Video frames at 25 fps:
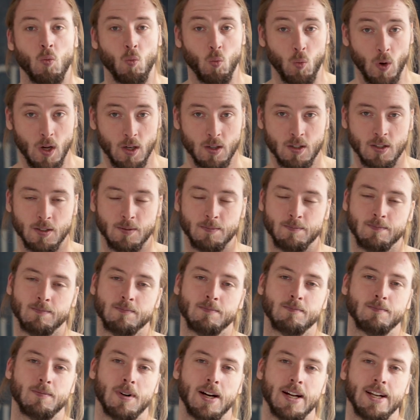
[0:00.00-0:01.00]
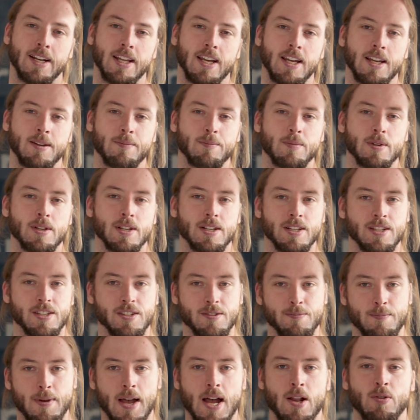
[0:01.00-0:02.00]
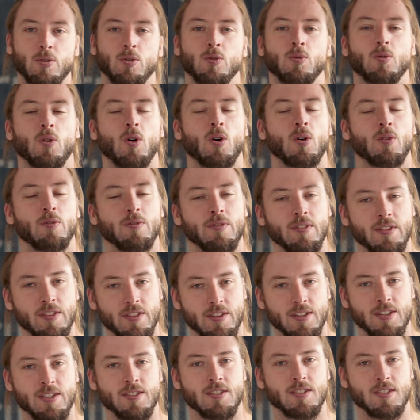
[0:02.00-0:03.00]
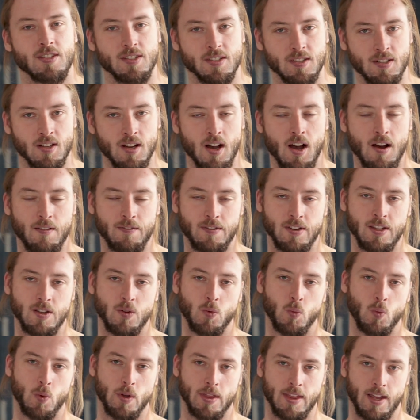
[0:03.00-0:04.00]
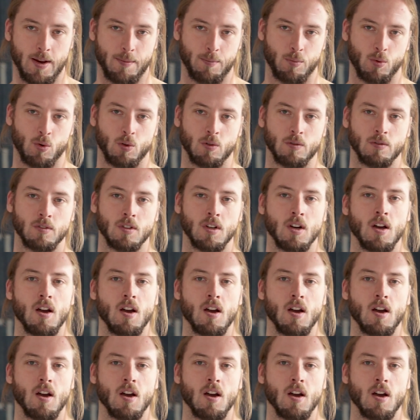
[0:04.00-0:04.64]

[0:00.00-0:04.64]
Welcome, my name is Patrick Rolfe and this is Coffee with April.